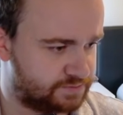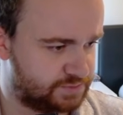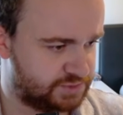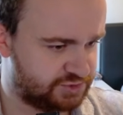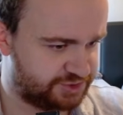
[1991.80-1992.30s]

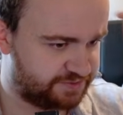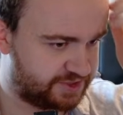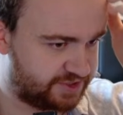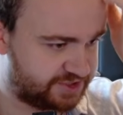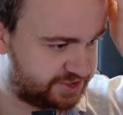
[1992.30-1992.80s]
Draw some
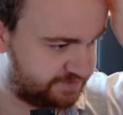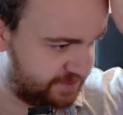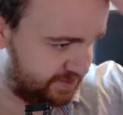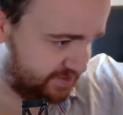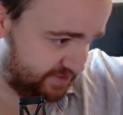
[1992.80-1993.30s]
cards.
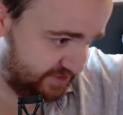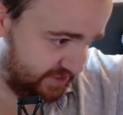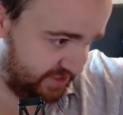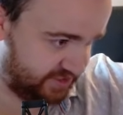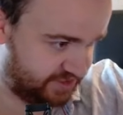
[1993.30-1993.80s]

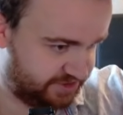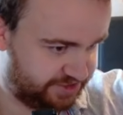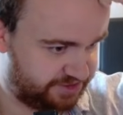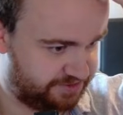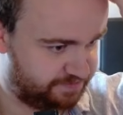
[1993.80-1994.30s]
Don't need
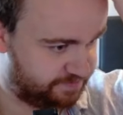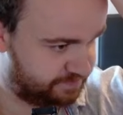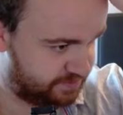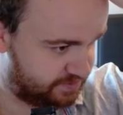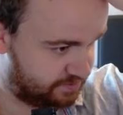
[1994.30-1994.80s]
you.
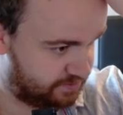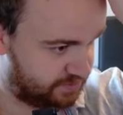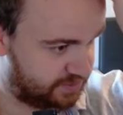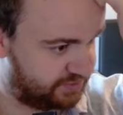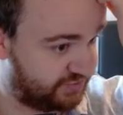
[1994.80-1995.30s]

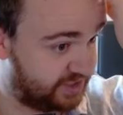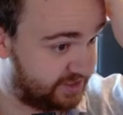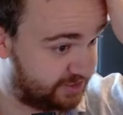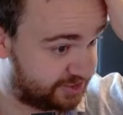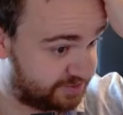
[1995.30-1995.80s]
Tequila
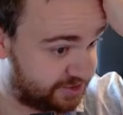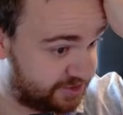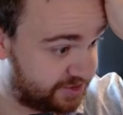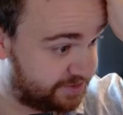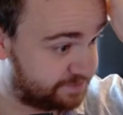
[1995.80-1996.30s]
Cosm's good, though.